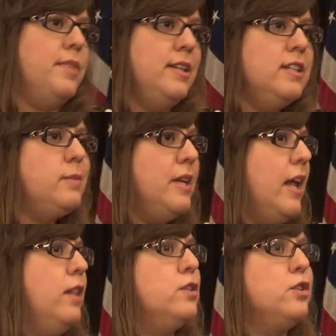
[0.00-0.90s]
they need to be
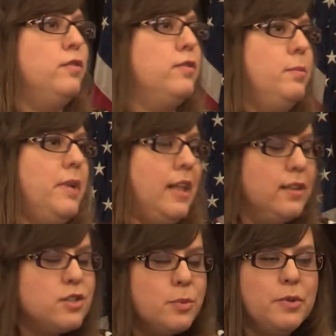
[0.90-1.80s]

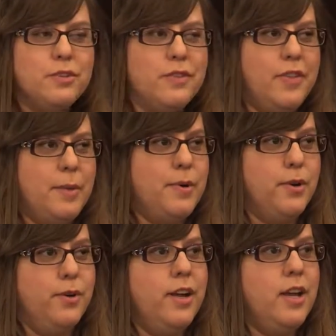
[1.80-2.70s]
eligible for that
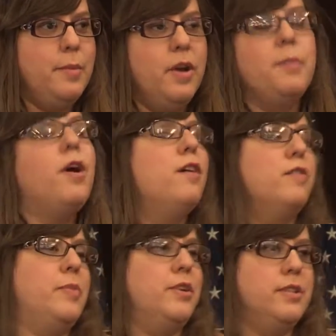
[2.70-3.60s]
program apart
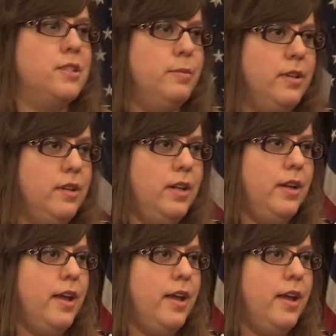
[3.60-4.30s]
from their disability.